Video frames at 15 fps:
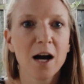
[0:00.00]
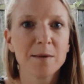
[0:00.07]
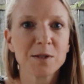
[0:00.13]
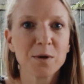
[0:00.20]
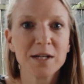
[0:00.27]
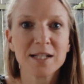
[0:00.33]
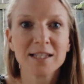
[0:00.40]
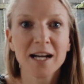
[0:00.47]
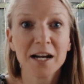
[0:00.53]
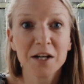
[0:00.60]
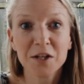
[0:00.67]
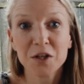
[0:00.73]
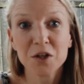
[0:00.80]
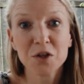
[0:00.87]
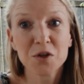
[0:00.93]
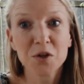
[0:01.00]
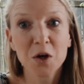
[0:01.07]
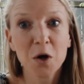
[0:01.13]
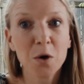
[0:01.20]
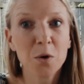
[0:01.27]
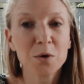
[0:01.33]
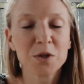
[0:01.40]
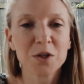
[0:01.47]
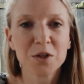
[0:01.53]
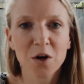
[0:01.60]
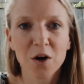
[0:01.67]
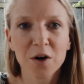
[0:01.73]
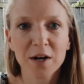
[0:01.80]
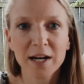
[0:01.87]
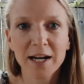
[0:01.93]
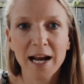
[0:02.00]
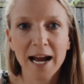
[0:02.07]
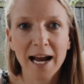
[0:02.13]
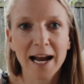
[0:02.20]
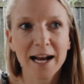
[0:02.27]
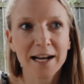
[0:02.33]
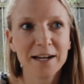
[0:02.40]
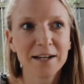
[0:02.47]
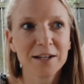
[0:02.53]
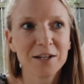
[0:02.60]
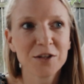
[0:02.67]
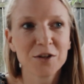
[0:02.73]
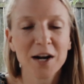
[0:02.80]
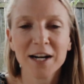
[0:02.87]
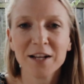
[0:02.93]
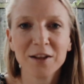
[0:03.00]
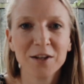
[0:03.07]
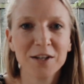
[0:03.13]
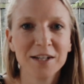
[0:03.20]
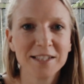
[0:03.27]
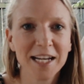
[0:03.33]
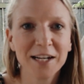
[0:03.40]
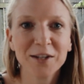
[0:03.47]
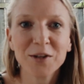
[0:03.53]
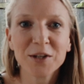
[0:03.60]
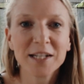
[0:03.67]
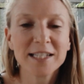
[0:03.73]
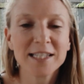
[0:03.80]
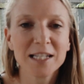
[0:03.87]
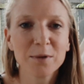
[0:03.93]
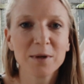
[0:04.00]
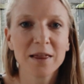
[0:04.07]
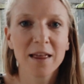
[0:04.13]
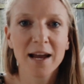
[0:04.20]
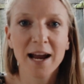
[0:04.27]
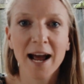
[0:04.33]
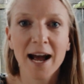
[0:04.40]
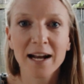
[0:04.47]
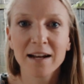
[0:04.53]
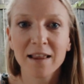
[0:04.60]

So I decided to just go to Target and try to take a look and see what they had